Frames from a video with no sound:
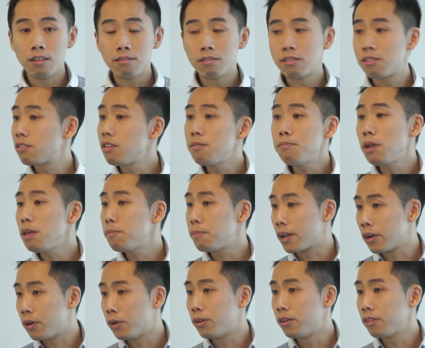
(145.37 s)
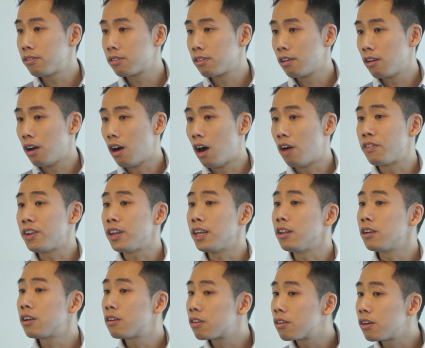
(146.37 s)
simply because of an
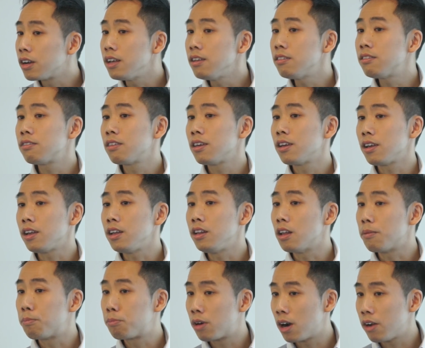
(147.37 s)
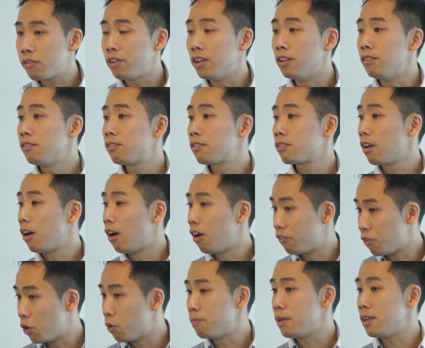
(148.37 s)
increase in the prevalence
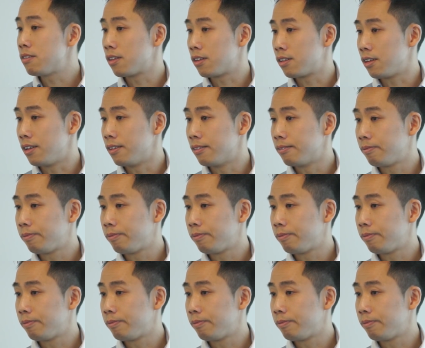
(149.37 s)
of obesity.